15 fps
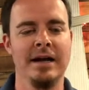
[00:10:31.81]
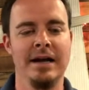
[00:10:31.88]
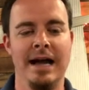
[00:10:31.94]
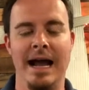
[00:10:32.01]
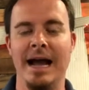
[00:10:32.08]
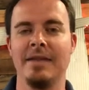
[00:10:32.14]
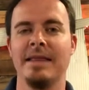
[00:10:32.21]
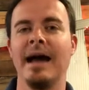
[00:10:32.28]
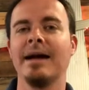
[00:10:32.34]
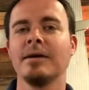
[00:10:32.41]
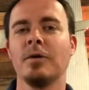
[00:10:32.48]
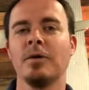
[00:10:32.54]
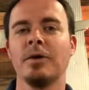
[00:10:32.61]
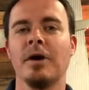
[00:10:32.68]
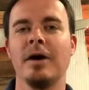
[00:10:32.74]
I had that
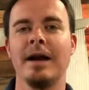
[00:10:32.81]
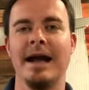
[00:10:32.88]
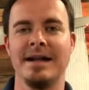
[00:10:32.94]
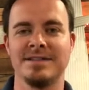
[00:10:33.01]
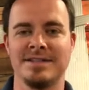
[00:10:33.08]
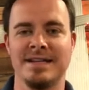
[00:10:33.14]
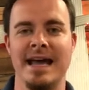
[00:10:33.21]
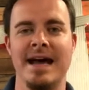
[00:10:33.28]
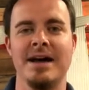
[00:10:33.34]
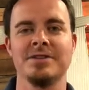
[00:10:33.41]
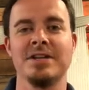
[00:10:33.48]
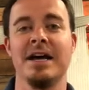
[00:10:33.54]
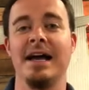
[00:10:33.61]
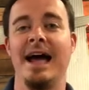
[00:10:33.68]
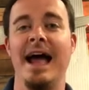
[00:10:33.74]
going on. I had scouts.
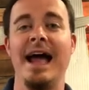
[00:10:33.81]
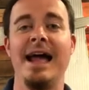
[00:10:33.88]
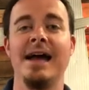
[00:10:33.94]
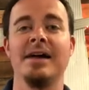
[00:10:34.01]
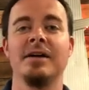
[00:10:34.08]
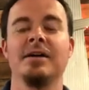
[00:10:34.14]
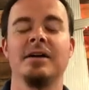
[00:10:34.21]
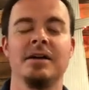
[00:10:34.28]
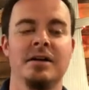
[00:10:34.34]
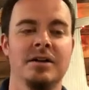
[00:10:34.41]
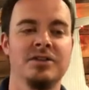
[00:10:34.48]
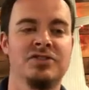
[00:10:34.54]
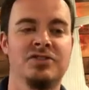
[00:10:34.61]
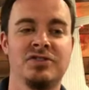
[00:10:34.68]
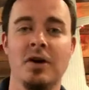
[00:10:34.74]
I had
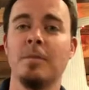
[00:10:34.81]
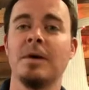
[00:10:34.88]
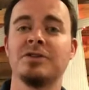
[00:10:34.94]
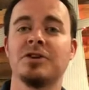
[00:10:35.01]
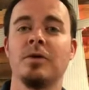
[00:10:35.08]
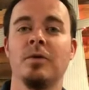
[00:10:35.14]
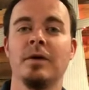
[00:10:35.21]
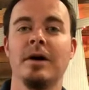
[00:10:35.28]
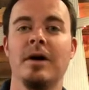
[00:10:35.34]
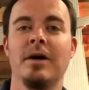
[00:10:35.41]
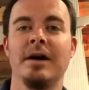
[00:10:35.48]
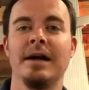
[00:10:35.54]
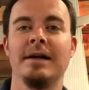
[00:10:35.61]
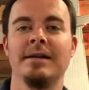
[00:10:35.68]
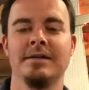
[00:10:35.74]
so much going
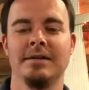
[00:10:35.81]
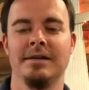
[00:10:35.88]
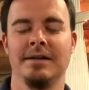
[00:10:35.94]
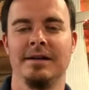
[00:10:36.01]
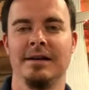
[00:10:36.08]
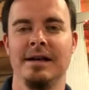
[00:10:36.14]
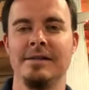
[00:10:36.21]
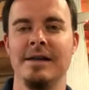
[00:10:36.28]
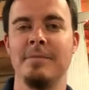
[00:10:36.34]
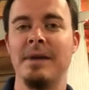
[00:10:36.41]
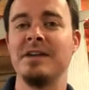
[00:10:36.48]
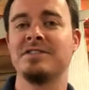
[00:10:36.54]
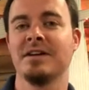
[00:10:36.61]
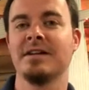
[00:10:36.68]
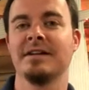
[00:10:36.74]
on. And they
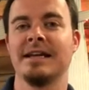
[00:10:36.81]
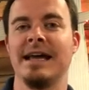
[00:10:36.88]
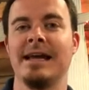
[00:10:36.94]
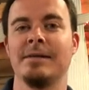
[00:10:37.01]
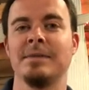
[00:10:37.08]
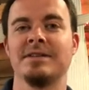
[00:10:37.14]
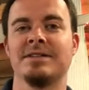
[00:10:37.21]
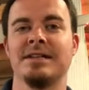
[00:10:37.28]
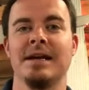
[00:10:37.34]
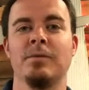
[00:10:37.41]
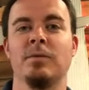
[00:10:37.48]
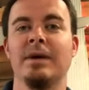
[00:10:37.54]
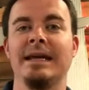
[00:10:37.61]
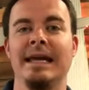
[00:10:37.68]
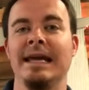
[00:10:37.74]
basically came and said,
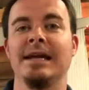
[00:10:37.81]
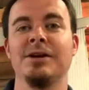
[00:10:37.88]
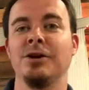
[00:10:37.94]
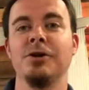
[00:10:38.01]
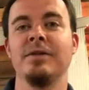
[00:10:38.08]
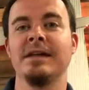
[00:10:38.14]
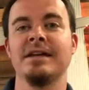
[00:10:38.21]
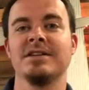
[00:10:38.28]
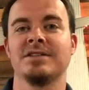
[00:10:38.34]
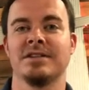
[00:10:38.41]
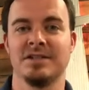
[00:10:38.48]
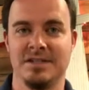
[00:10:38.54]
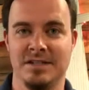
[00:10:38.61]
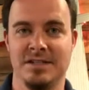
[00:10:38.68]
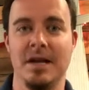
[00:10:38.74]
we can't do this.
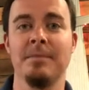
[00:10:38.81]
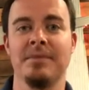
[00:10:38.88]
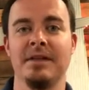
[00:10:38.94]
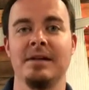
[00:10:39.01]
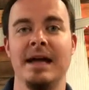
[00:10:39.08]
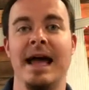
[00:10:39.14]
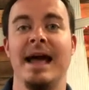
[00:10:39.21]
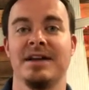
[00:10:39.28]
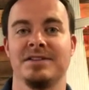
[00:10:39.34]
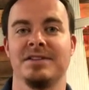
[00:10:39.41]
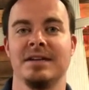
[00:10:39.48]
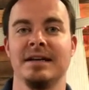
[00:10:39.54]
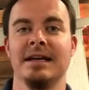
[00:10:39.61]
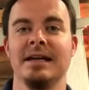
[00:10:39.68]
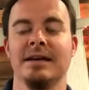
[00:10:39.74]
Something has to
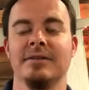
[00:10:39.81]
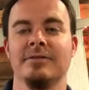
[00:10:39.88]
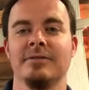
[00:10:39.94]
give.